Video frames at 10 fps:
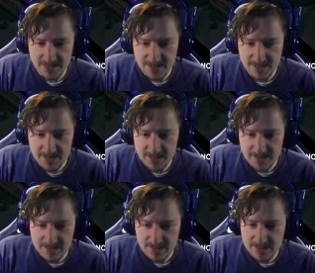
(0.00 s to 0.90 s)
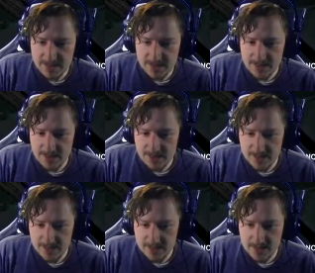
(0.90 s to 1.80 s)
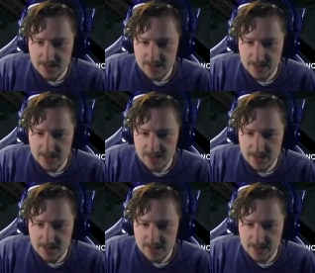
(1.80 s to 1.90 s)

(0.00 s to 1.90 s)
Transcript: [no speech]